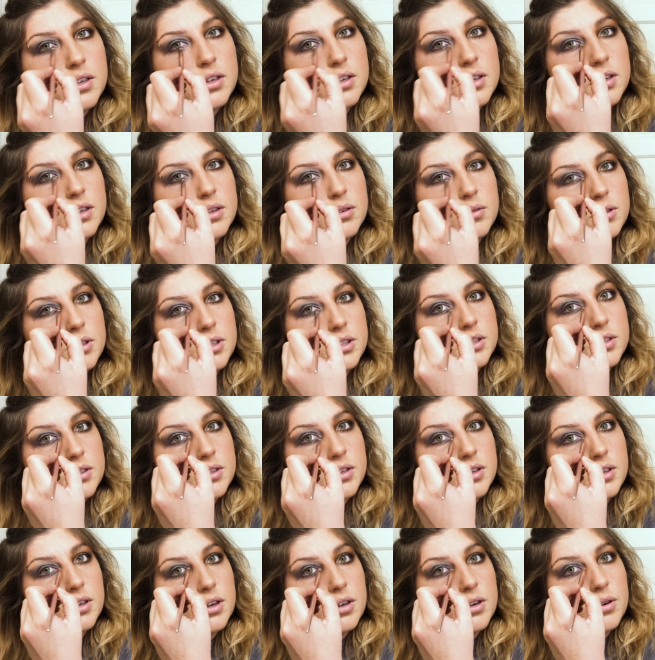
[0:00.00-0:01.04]
and we're just
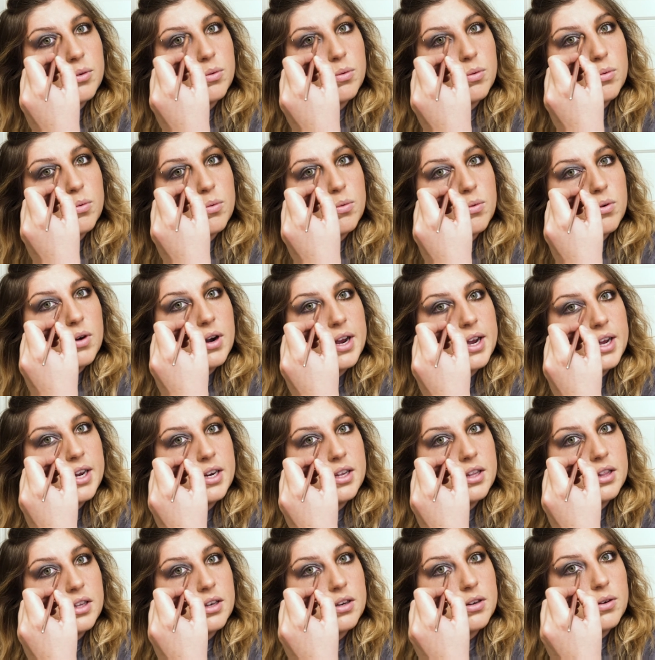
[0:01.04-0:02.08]
gonna go right
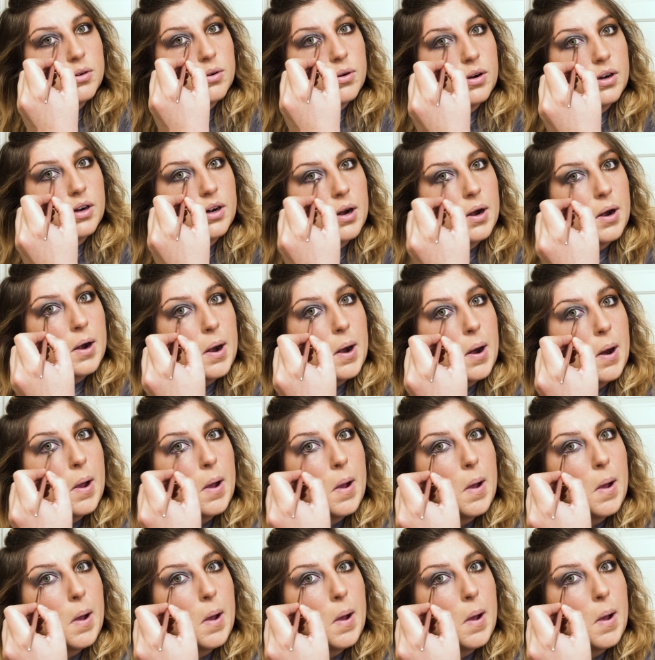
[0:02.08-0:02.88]
in the corner.